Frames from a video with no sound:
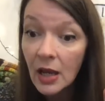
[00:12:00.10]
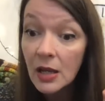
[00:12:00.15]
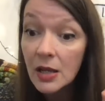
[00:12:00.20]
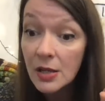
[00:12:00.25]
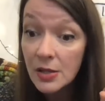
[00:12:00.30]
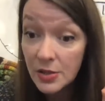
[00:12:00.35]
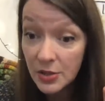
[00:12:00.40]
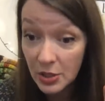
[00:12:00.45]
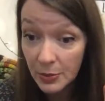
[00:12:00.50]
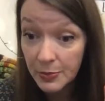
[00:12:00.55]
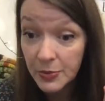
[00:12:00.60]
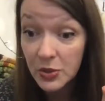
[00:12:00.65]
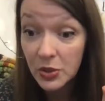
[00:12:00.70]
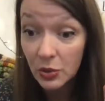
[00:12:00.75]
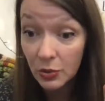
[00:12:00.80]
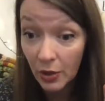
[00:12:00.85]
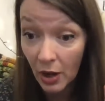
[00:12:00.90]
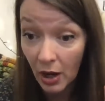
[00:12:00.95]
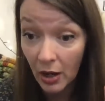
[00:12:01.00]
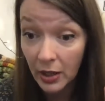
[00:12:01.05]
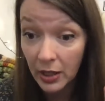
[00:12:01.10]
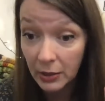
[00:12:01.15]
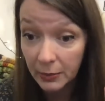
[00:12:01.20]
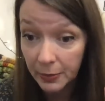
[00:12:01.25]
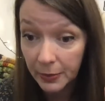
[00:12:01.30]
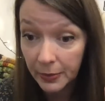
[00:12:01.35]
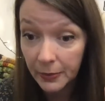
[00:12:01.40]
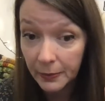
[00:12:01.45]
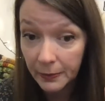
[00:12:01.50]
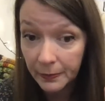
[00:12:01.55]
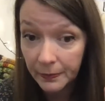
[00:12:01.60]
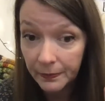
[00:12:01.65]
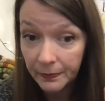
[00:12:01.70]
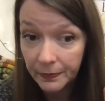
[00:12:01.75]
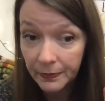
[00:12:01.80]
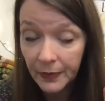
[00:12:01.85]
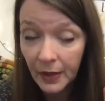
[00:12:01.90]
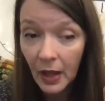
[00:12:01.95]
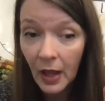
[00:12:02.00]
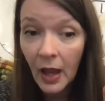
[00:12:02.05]
subscribe,
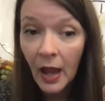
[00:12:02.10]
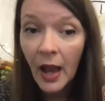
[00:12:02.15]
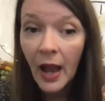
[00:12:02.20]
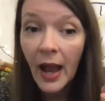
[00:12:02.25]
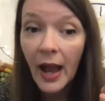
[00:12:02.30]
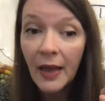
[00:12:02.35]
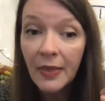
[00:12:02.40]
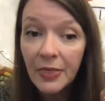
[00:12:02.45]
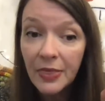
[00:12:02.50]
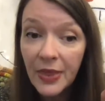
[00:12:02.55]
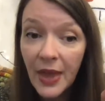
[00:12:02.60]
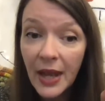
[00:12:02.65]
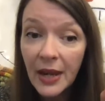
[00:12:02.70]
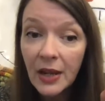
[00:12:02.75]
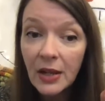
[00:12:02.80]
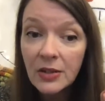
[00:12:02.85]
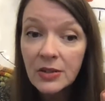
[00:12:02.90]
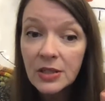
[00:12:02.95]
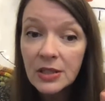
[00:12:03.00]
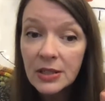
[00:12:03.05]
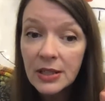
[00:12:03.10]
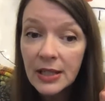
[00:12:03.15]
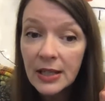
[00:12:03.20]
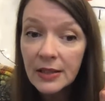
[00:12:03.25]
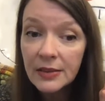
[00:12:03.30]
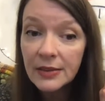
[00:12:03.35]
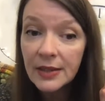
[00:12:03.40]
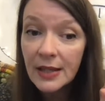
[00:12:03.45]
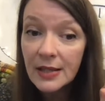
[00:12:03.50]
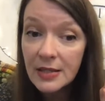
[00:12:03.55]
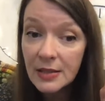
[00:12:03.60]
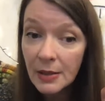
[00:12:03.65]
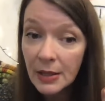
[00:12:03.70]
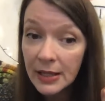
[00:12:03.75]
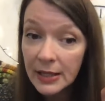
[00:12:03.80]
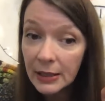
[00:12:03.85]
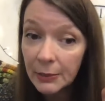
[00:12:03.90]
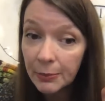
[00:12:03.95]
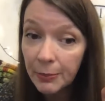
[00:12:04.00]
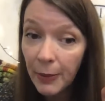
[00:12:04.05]
and then underneath there's a
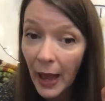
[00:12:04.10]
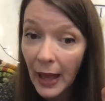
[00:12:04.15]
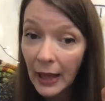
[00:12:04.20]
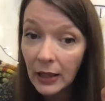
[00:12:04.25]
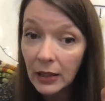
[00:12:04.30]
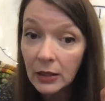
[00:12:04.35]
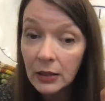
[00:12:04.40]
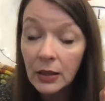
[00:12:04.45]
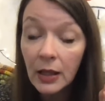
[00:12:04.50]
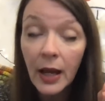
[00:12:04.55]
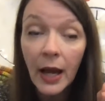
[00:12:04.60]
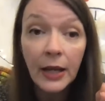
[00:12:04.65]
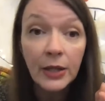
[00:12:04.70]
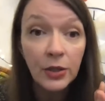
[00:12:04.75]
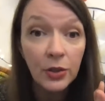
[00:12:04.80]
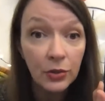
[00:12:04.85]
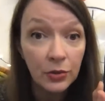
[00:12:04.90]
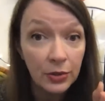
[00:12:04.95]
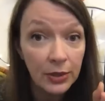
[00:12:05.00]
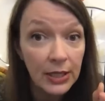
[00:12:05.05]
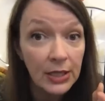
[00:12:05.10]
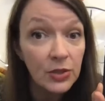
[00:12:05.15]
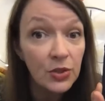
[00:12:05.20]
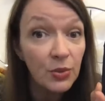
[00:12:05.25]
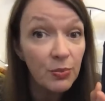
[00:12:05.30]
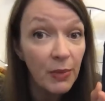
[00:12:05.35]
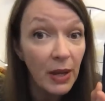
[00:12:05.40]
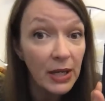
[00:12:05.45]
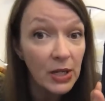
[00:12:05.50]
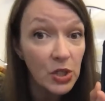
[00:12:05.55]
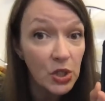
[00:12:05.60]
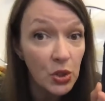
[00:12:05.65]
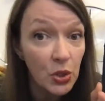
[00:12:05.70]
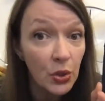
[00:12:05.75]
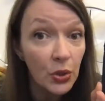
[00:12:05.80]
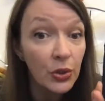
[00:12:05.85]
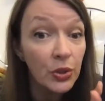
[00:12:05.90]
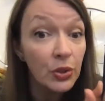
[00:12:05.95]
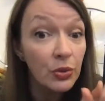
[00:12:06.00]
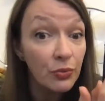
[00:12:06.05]
little bell, and you need to make
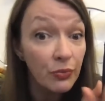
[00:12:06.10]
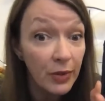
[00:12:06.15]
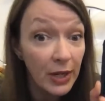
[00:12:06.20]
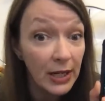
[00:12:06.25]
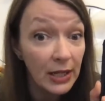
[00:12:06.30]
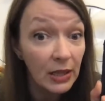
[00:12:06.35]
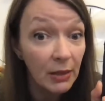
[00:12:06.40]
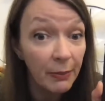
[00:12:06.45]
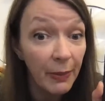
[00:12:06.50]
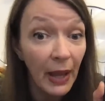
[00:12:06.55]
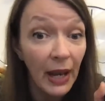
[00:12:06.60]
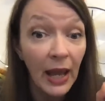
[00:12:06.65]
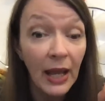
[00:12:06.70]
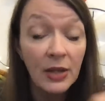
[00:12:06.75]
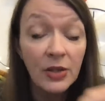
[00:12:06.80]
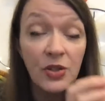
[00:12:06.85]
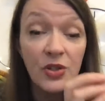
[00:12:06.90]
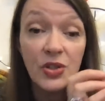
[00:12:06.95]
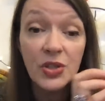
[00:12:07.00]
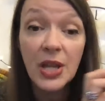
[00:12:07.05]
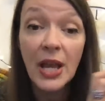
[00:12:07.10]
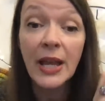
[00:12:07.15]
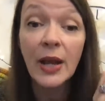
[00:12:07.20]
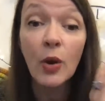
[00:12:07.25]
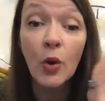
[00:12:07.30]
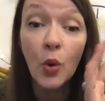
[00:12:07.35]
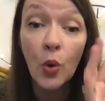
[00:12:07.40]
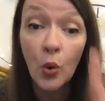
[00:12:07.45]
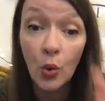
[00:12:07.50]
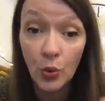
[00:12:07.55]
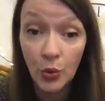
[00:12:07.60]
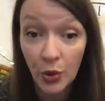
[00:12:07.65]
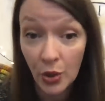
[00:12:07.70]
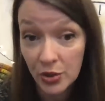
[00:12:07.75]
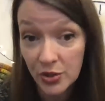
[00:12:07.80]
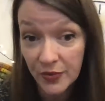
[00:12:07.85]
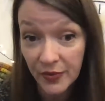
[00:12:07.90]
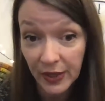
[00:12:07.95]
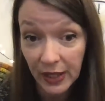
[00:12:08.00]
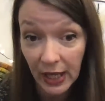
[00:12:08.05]
sure you ring the bell and you say all
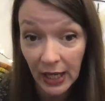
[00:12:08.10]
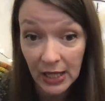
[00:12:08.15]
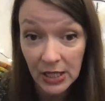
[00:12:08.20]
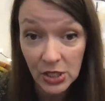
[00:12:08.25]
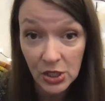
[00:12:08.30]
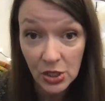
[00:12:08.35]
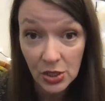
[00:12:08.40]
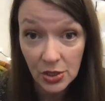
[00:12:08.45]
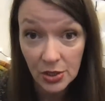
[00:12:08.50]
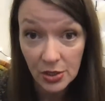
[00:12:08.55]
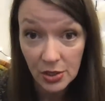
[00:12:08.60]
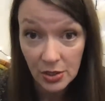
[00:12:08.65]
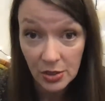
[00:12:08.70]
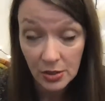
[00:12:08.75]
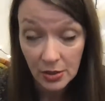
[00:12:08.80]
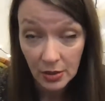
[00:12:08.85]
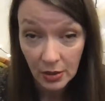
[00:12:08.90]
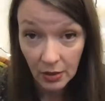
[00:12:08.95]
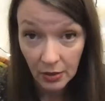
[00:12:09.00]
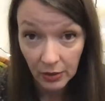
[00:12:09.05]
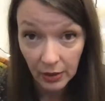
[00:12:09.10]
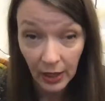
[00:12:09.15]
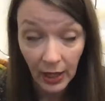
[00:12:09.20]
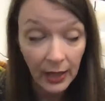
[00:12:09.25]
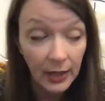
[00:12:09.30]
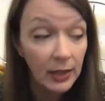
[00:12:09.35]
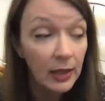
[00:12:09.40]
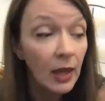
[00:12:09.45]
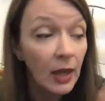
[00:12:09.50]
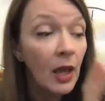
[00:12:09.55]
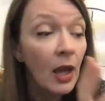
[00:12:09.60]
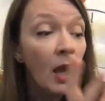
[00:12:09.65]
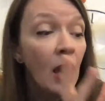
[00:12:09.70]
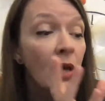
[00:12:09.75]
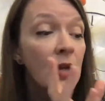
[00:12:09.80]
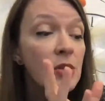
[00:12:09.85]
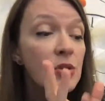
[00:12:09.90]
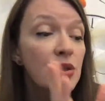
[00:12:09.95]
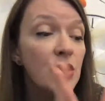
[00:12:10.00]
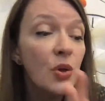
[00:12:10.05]
notifications. Okay,
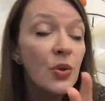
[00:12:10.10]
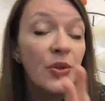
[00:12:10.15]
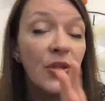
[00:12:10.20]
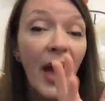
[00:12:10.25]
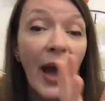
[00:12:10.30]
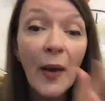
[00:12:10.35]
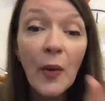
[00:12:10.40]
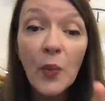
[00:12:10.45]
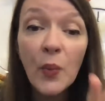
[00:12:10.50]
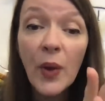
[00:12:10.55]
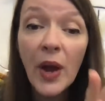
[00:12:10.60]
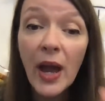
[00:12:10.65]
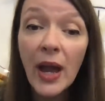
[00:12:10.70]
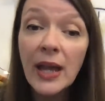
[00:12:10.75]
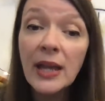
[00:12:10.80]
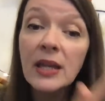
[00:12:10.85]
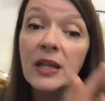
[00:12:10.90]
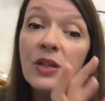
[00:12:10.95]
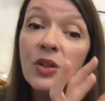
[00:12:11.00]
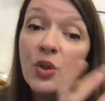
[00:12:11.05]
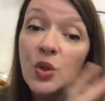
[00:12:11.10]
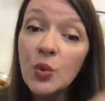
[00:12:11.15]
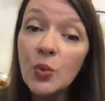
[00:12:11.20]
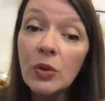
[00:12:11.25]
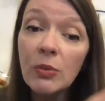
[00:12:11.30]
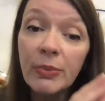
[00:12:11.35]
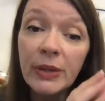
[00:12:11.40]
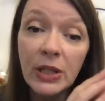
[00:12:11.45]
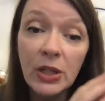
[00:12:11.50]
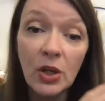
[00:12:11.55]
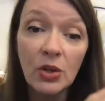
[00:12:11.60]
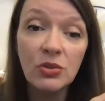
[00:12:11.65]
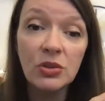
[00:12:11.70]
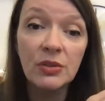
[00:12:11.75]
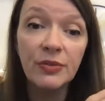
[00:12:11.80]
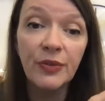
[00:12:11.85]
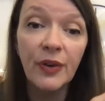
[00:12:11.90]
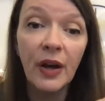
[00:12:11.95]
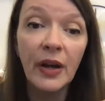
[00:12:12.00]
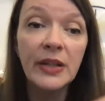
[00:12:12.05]
so that way you will be
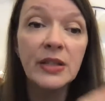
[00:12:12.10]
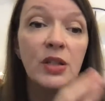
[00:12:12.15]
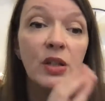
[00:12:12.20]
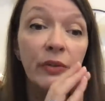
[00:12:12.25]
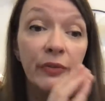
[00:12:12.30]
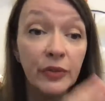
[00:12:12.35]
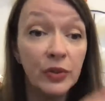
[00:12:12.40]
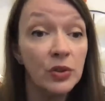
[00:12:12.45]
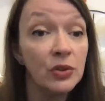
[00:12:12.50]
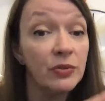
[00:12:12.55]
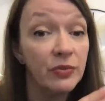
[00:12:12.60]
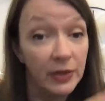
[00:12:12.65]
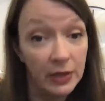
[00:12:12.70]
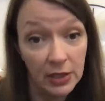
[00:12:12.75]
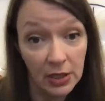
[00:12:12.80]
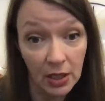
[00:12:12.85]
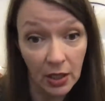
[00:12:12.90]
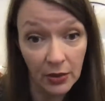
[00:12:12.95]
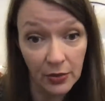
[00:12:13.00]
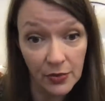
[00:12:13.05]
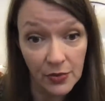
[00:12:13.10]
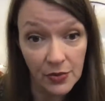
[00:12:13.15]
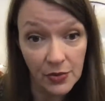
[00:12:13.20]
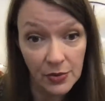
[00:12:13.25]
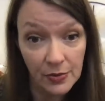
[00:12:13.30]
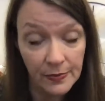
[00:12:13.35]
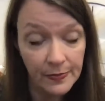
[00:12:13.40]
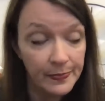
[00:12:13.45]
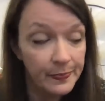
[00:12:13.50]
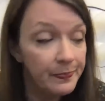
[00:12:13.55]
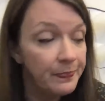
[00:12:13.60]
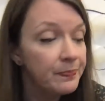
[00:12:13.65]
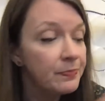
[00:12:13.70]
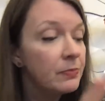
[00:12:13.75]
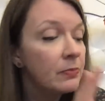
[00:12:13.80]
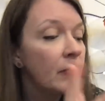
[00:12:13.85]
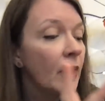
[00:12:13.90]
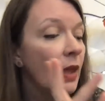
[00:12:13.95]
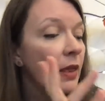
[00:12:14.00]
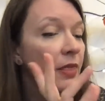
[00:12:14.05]
notified of new videos.
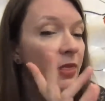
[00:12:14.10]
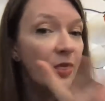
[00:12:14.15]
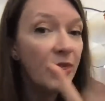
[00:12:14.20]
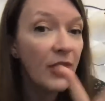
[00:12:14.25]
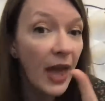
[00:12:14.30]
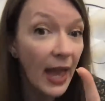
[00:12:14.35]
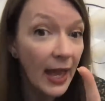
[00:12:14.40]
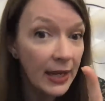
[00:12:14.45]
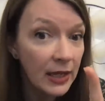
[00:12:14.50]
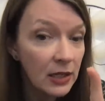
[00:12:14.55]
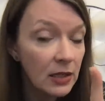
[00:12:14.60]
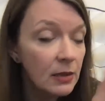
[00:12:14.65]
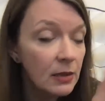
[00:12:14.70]
Then